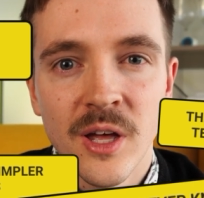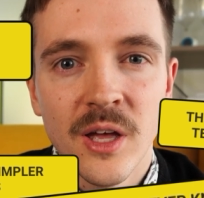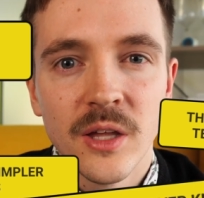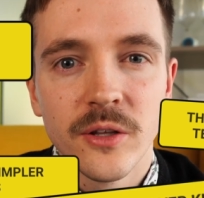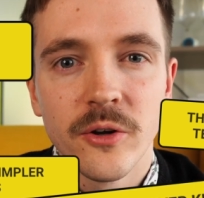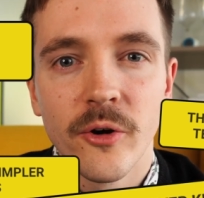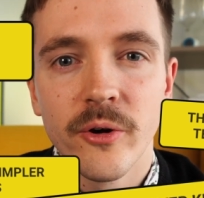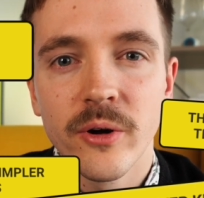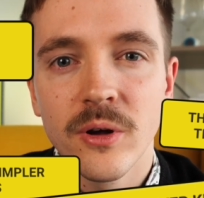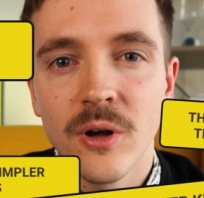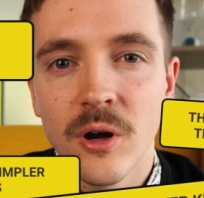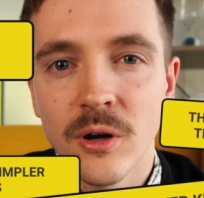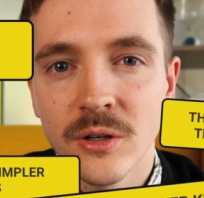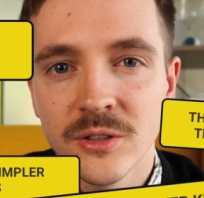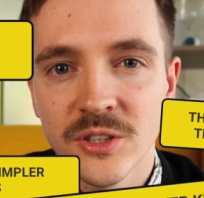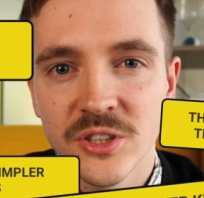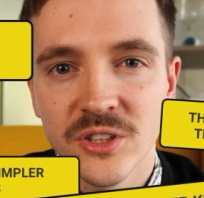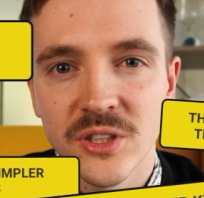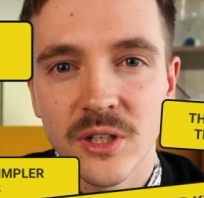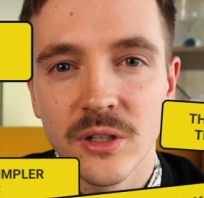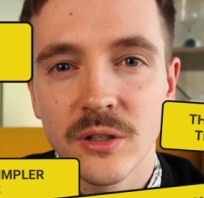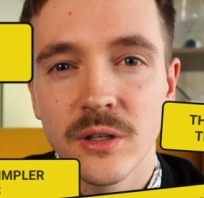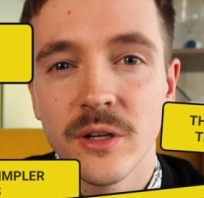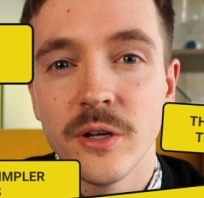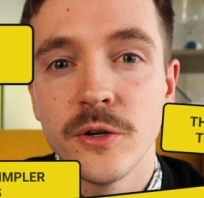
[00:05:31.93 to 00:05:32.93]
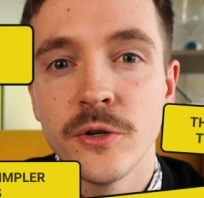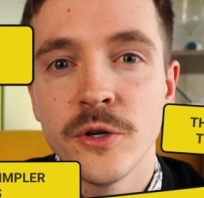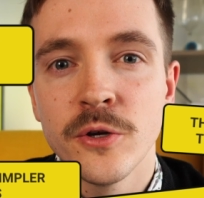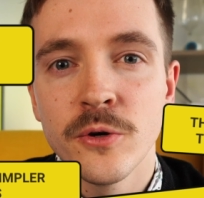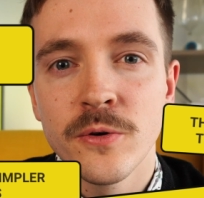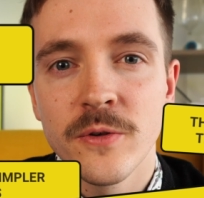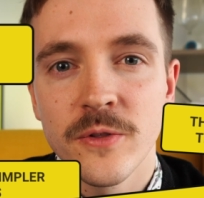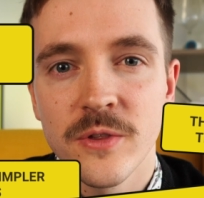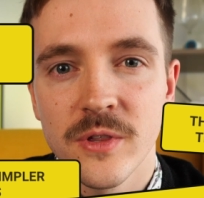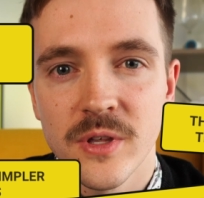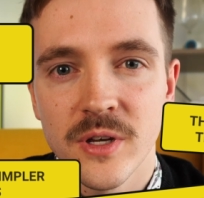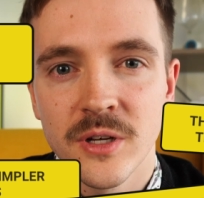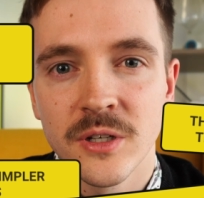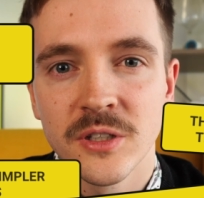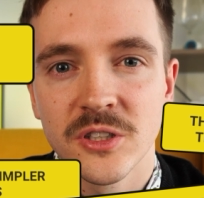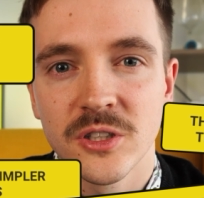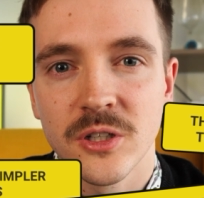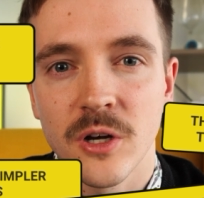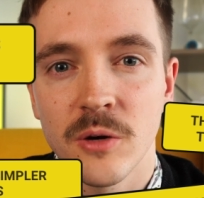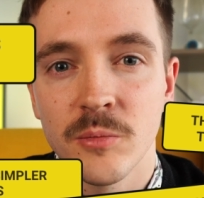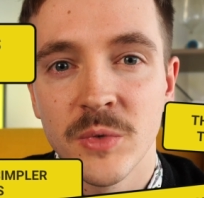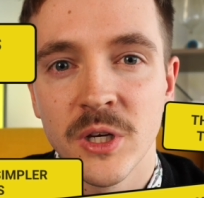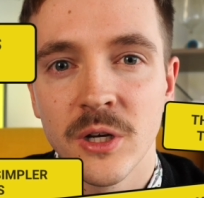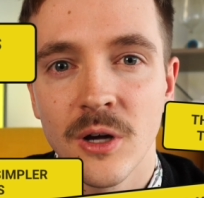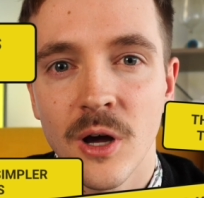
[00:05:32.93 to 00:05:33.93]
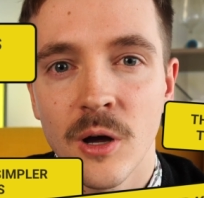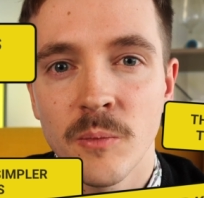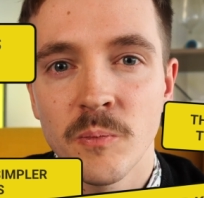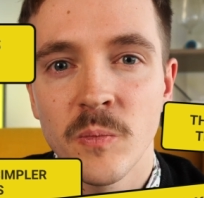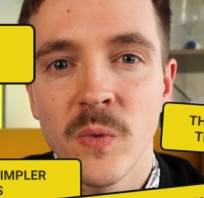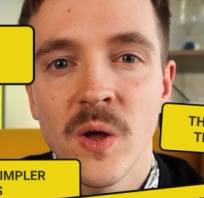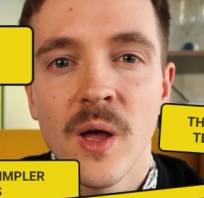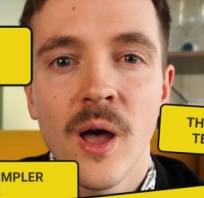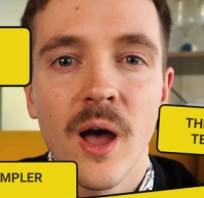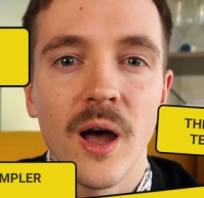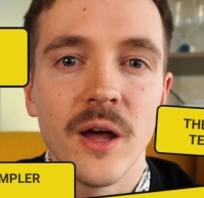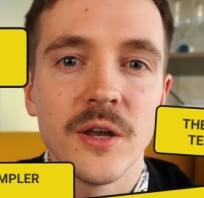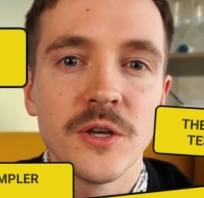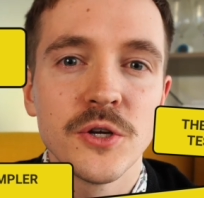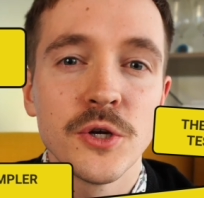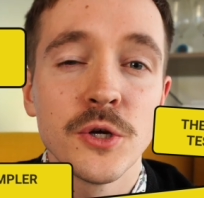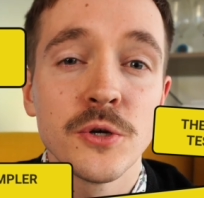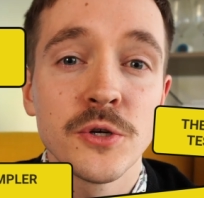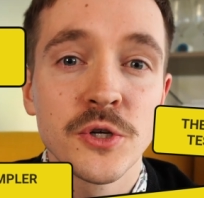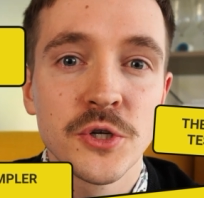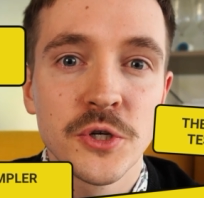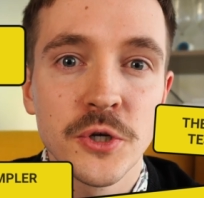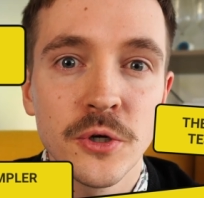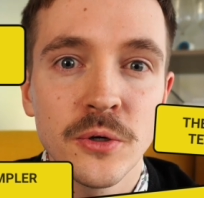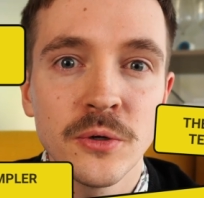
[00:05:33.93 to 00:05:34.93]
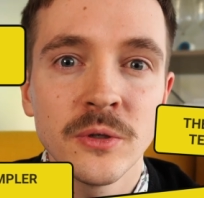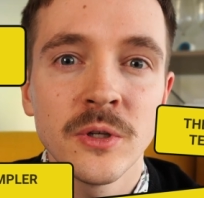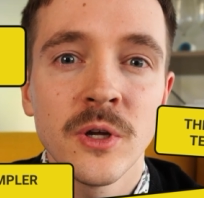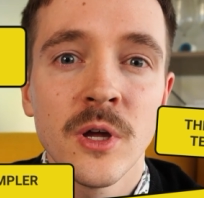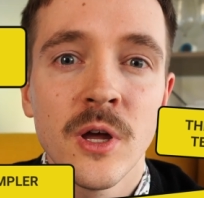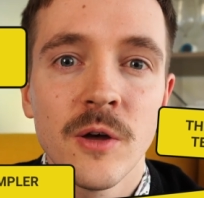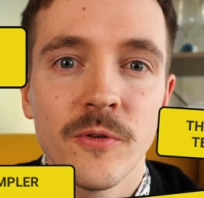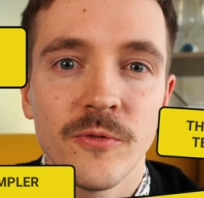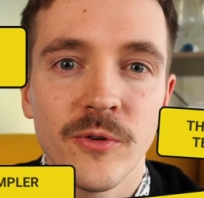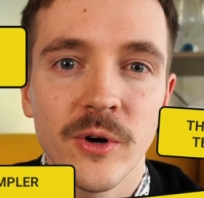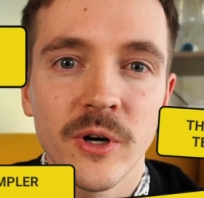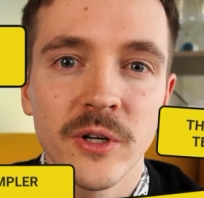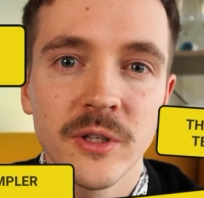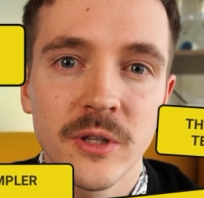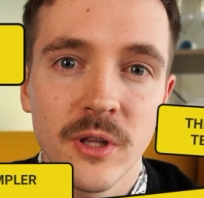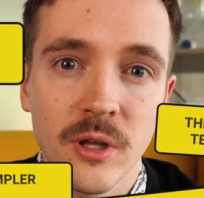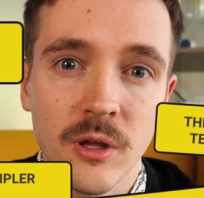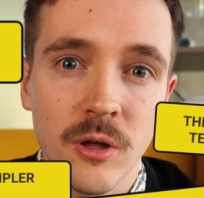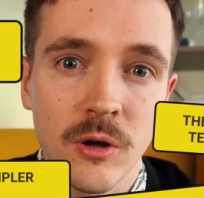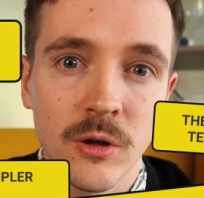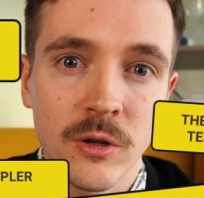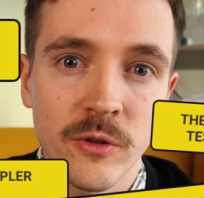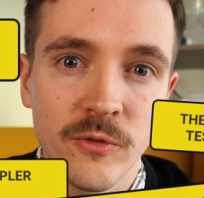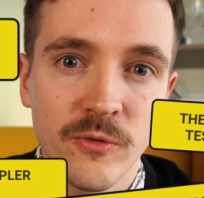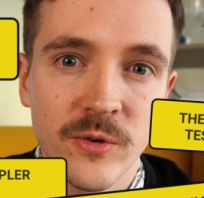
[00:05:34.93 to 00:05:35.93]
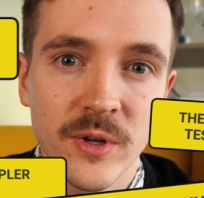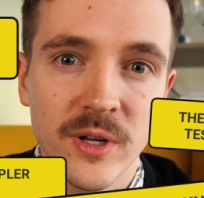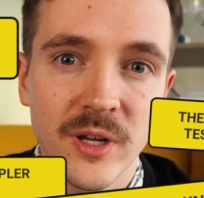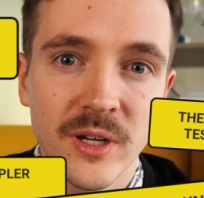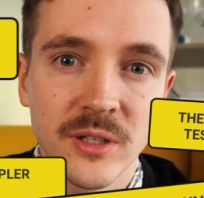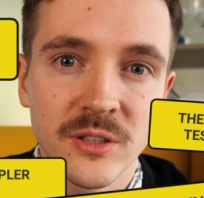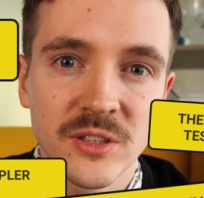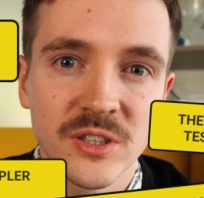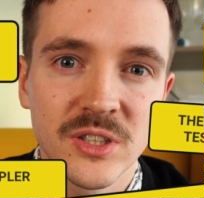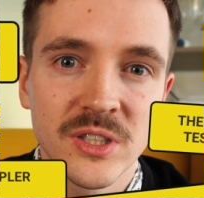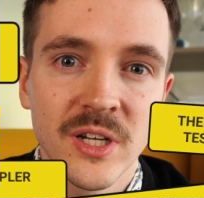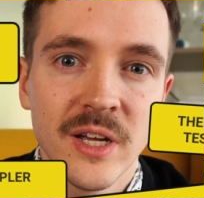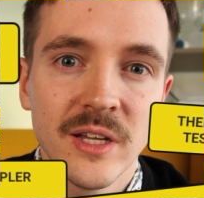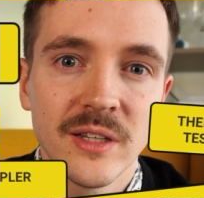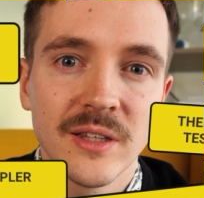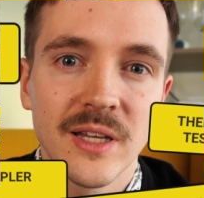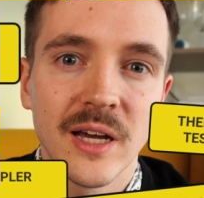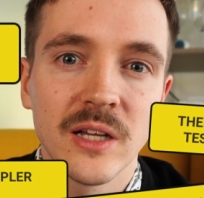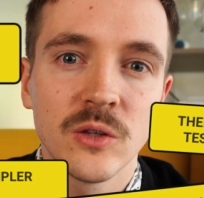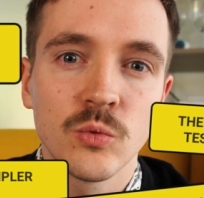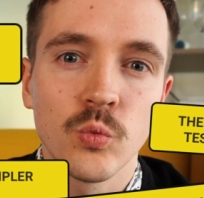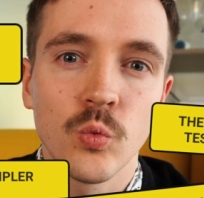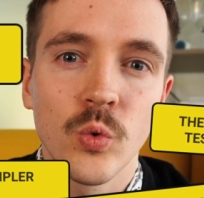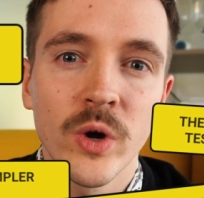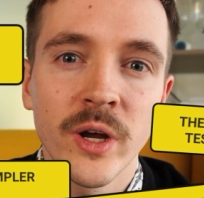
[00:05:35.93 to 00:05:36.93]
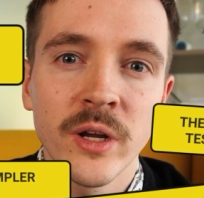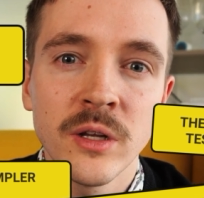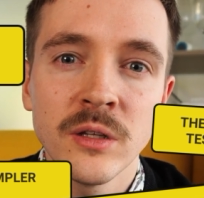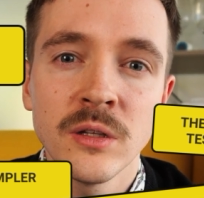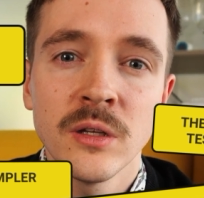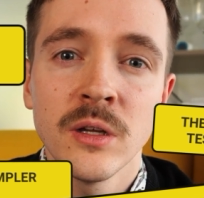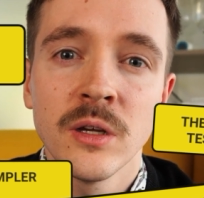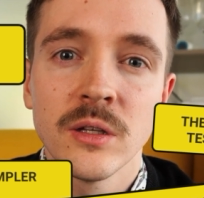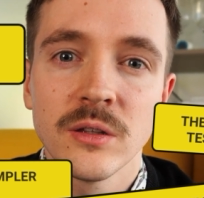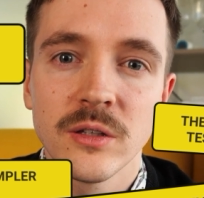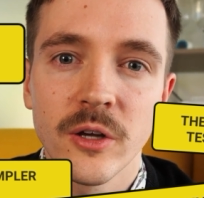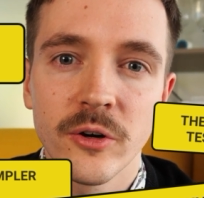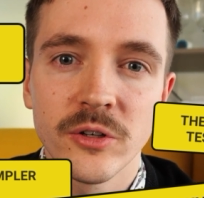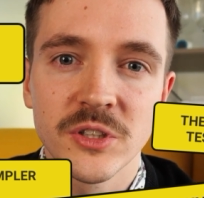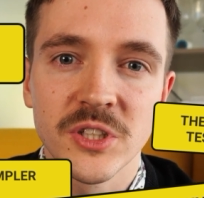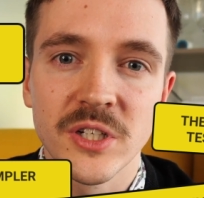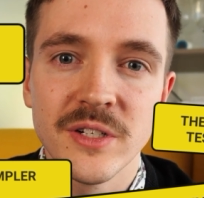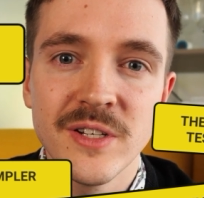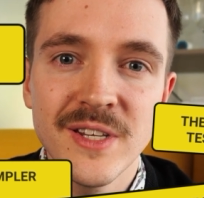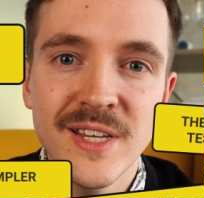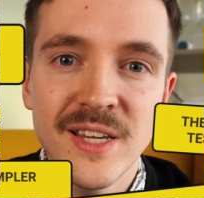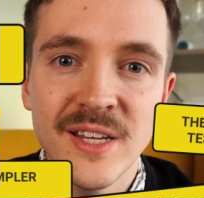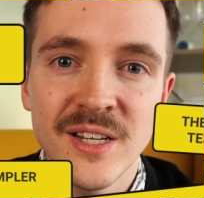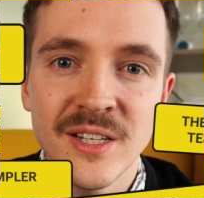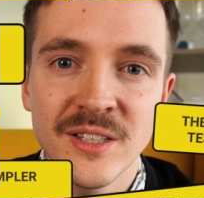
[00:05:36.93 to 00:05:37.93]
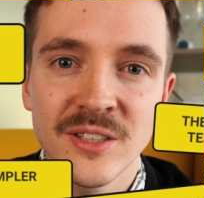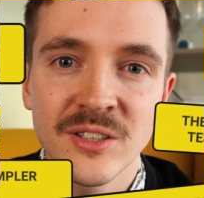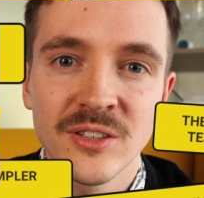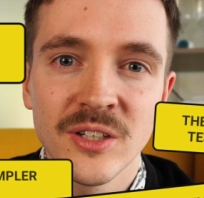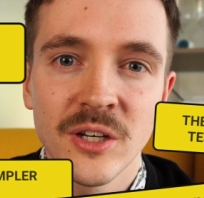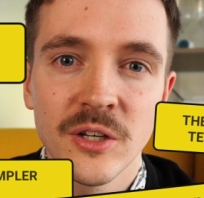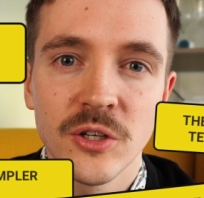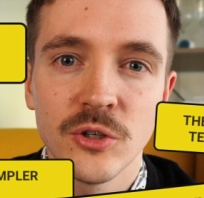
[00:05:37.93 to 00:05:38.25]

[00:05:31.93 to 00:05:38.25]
There are constantly new things coming up, and you should find the confidence that when there's a need,